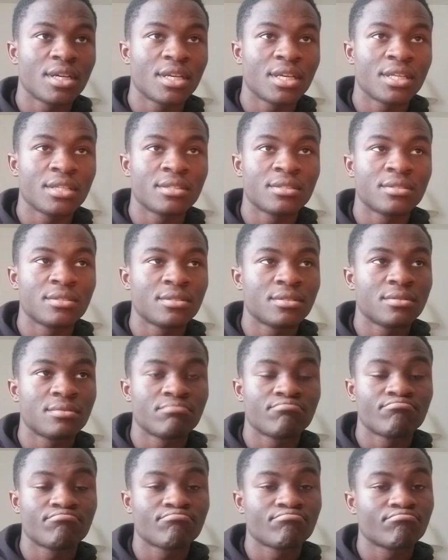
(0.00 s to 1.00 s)
and
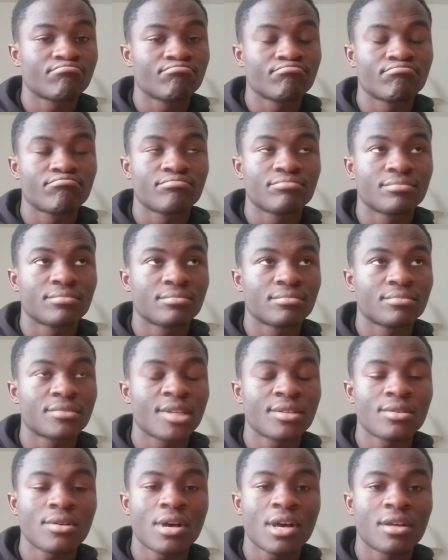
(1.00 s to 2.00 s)

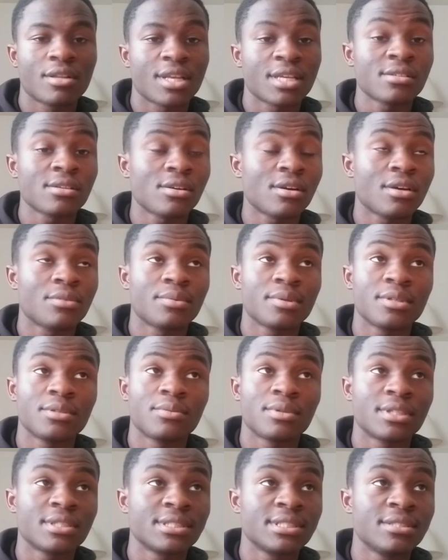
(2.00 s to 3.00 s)
that's all that's all I really
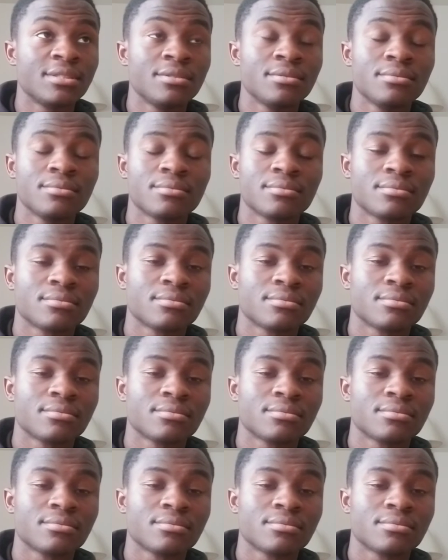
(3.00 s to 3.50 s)
want to do.